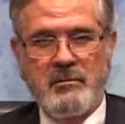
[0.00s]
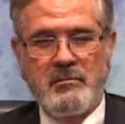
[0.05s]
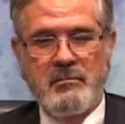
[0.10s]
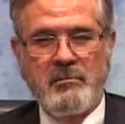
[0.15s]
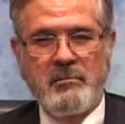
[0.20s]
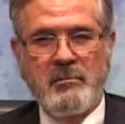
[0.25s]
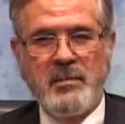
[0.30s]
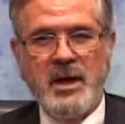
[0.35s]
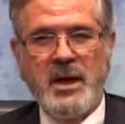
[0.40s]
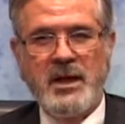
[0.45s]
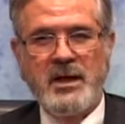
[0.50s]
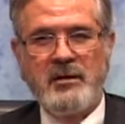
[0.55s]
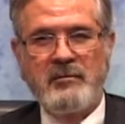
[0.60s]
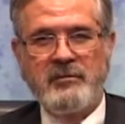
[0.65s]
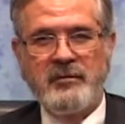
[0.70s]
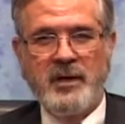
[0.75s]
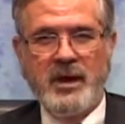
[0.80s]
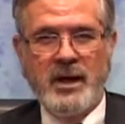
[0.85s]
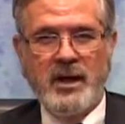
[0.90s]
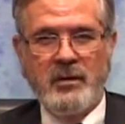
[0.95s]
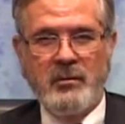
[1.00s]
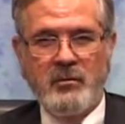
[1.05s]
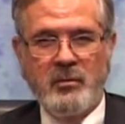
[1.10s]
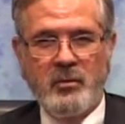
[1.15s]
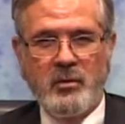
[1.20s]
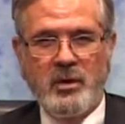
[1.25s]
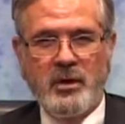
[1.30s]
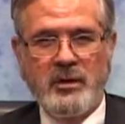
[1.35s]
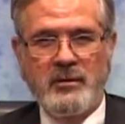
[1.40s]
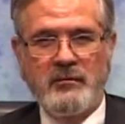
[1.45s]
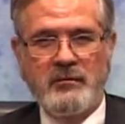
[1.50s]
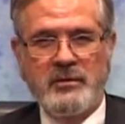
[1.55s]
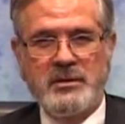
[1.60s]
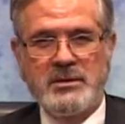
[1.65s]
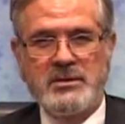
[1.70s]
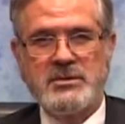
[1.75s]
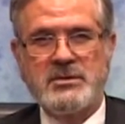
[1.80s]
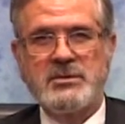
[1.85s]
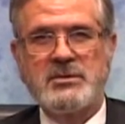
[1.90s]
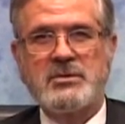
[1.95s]
might have had one of
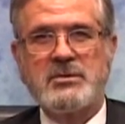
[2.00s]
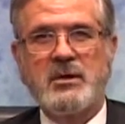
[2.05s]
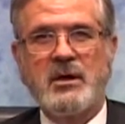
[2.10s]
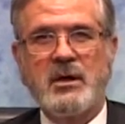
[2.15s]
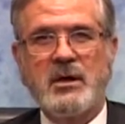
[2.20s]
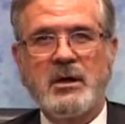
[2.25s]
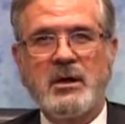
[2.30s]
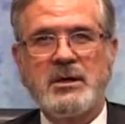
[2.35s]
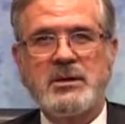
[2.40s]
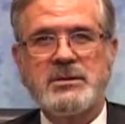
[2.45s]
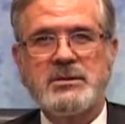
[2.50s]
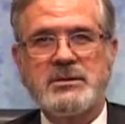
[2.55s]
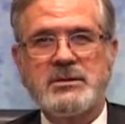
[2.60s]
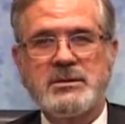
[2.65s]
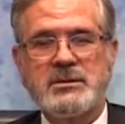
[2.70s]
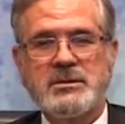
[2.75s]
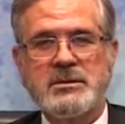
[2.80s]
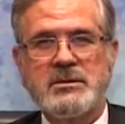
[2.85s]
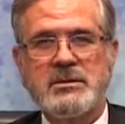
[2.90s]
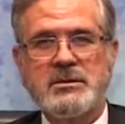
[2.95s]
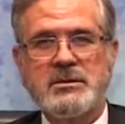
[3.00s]
the strongest